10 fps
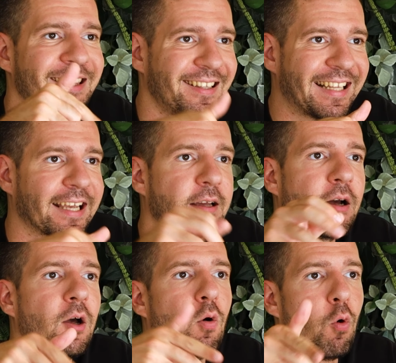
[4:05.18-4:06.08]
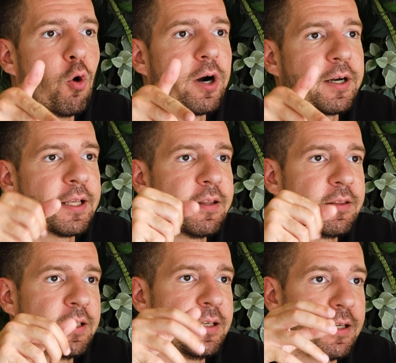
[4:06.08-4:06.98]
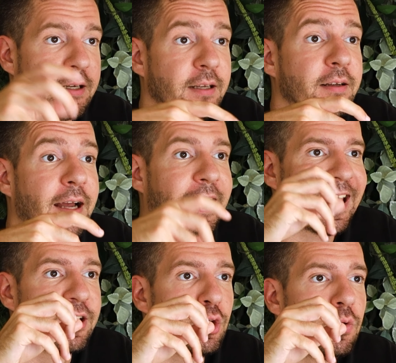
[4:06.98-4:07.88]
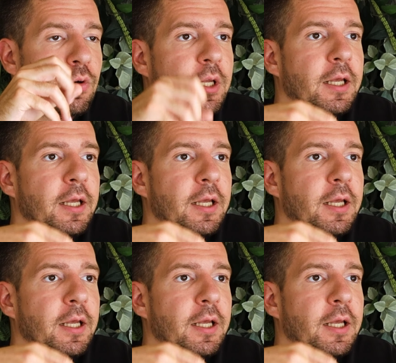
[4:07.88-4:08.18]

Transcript: in the link or in the handle.